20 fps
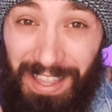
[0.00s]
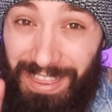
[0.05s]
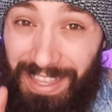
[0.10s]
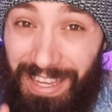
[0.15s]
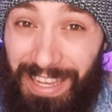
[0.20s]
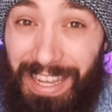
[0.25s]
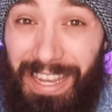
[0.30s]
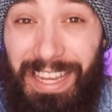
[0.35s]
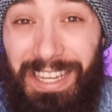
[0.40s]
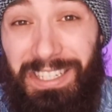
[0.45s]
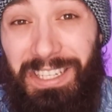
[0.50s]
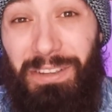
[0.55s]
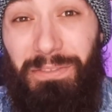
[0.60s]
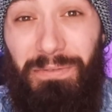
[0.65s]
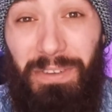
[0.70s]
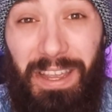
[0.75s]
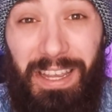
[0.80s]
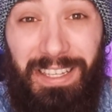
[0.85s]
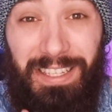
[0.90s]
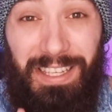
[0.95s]
the easy
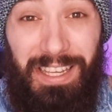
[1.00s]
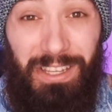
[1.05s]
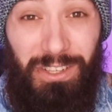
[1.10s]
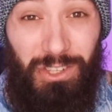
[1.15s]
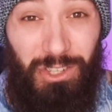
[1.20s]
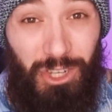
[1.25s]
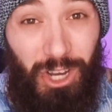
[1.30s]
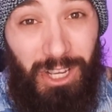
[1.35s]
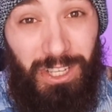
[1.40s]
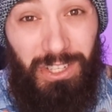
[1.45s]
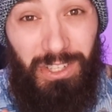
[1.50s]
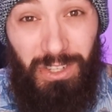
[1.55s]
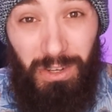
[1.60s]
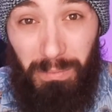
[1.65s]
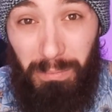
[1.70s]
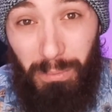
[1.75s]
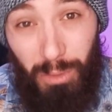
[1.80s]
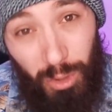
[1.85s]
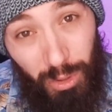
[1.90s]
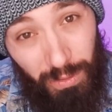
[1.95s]
fix is just to
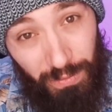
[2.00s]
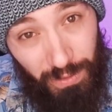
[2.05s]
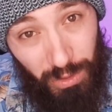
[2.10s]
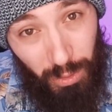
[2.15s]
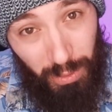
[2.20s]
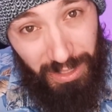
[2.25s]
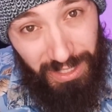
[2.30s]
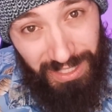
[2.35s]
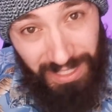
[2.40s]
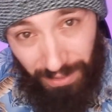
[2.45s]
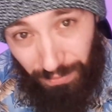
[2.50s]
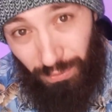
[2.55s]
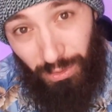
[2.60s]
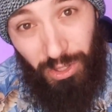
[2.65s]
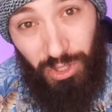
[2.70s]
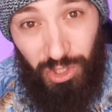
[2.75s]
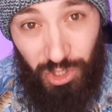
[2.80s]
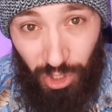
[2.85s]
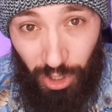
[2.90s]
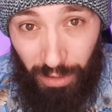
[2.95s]
move to a
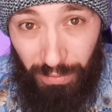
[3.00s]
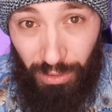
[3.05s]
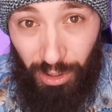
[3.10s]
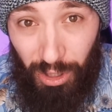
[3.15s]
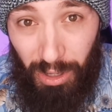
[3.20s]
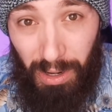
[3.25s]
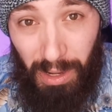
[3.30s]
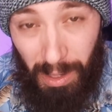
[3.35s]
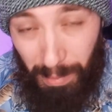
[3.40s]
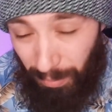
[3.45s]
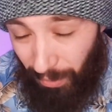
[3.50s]
different server